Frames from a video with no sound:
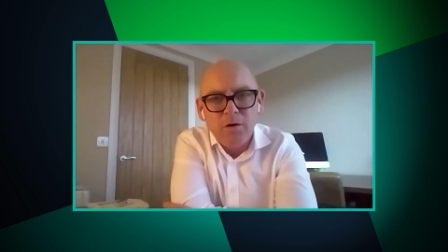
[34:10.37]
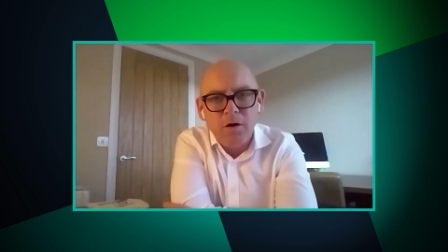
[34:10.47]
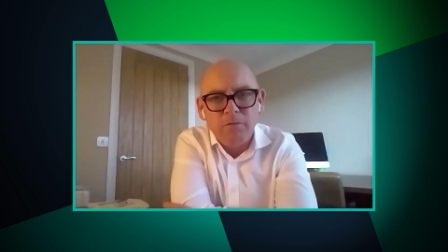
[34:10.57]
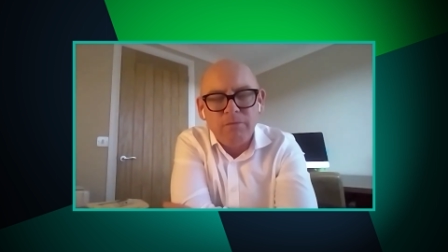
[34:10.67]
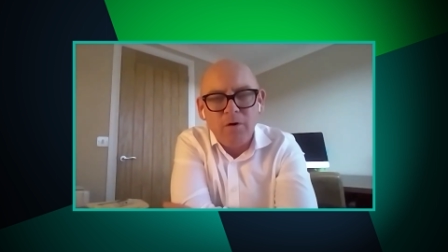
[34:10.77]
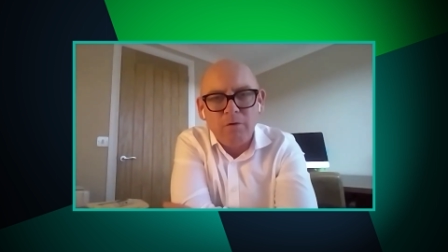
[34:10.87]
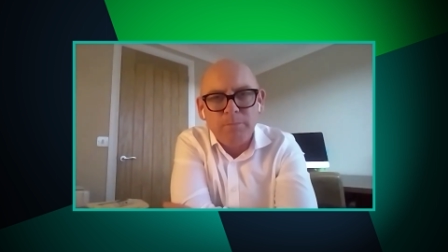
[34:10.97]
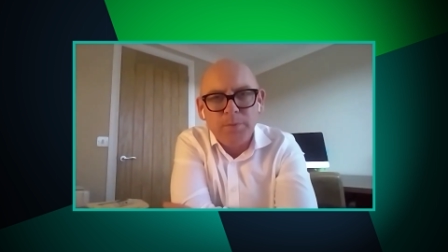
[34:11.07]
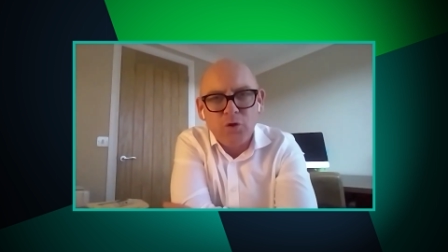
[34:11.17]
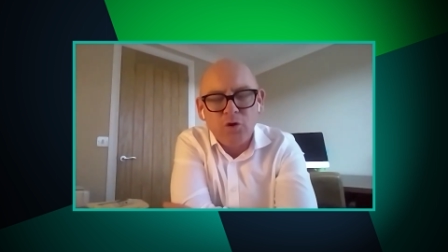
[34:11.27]
of of
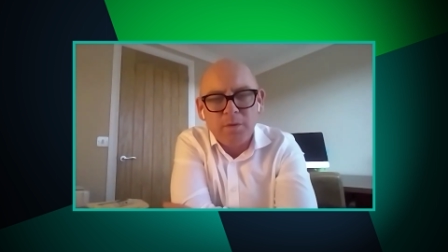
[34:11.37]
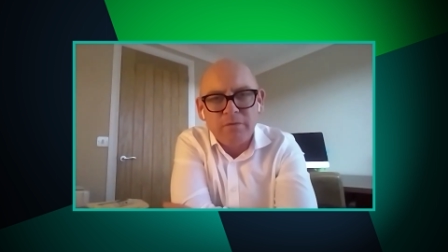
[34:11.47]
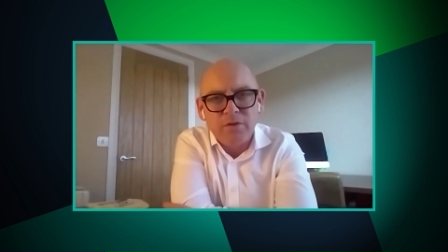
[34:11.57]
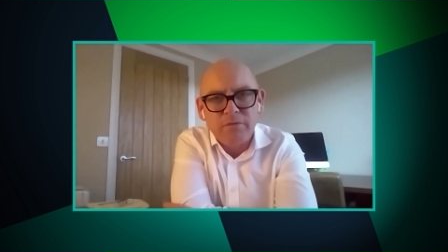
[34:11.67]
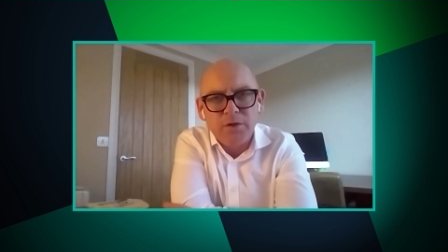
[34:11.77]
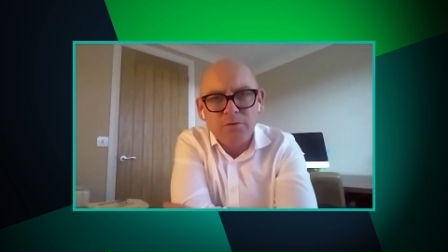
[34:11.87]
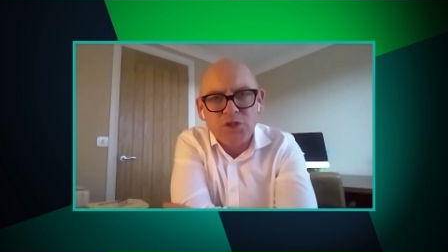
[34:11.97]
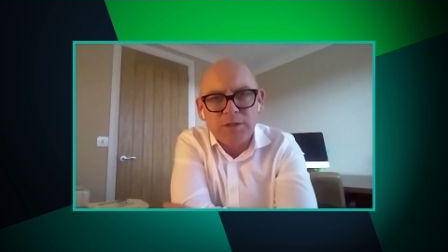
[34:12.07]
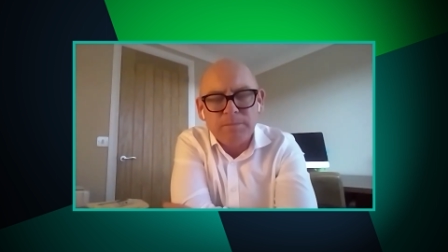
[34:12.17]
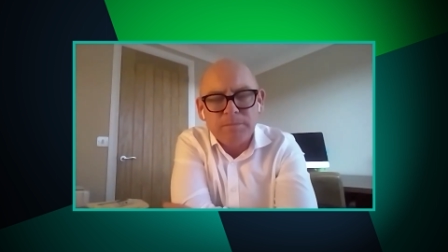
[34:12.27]
procurement for the
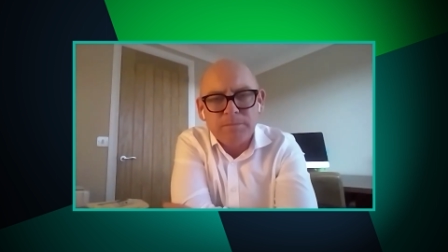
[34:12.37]
future